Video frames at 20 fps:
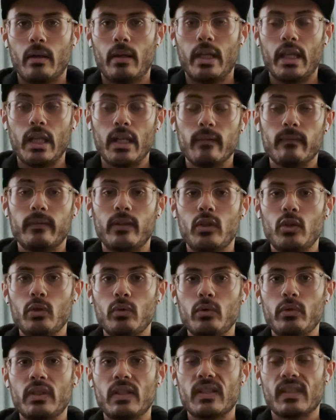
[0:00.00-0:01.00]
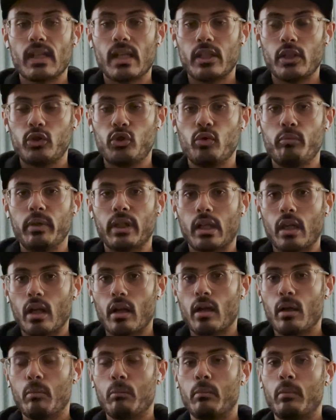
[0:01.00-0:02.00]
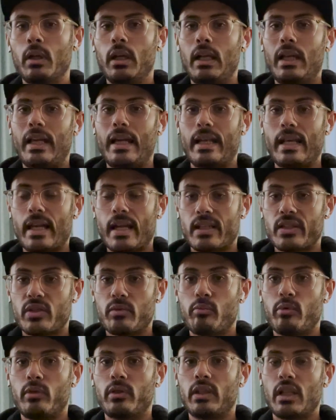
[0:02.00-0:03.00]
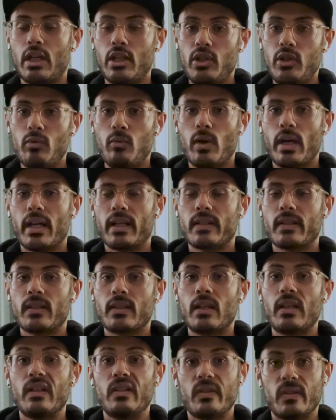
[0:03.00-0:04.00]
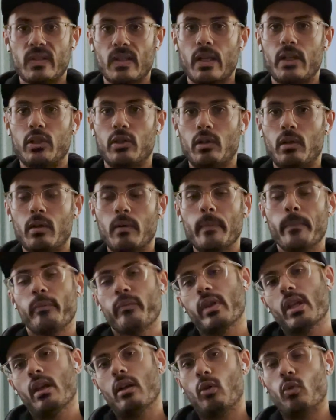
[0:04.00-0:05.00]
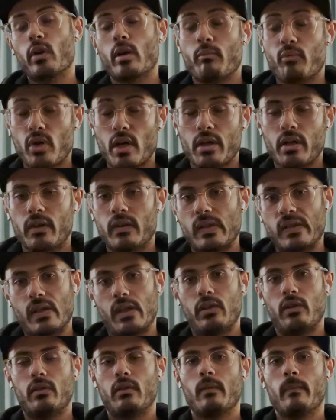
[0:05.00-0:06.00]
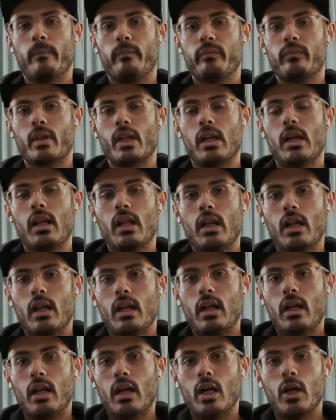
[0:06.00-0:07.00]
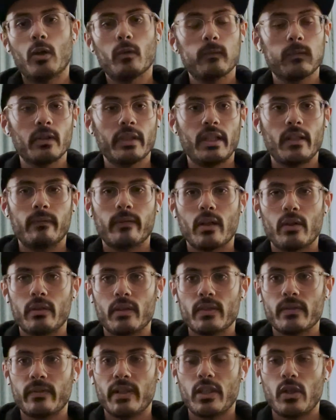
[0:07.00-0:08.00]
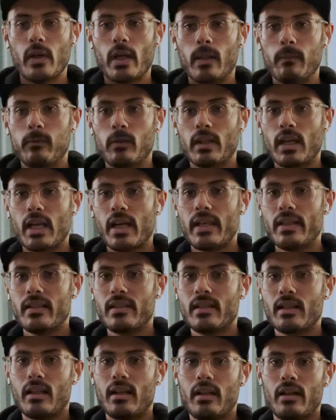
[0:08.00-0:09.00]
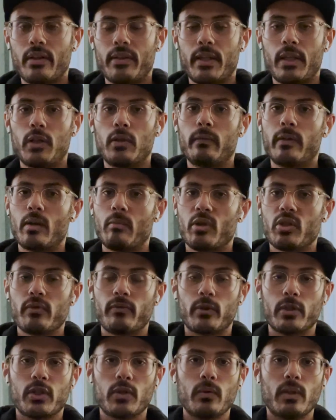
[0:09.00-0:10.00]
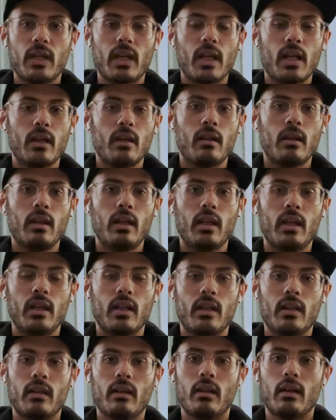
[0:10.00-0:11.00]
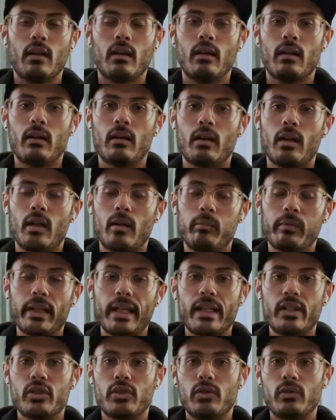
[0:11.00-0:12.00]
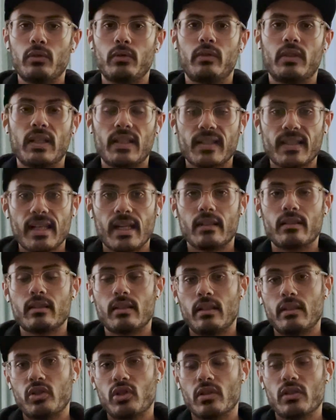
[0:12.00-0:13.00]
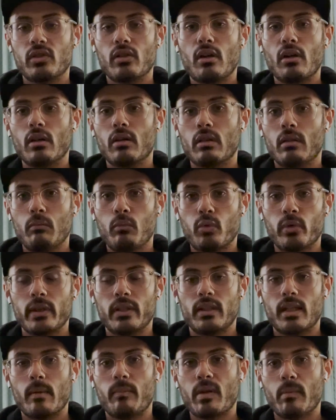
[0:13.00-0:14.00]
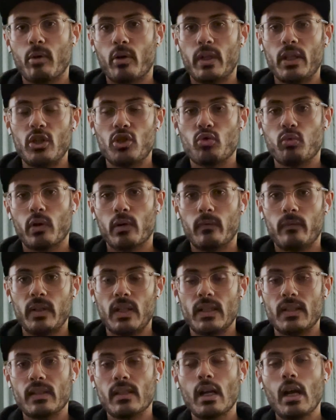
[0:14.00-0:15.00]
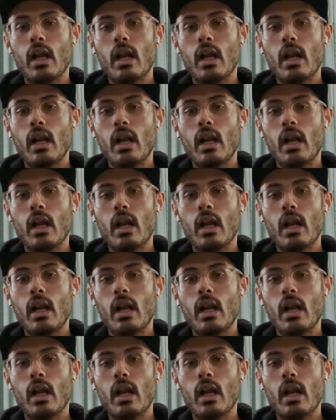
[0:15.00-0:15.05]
If you decided to become an expert, a UX designer or a product designer. Hopefully you found this video helpful, guys. Thank you very much for tuning in, and I plan to dissect and just talk more in depth about each one of these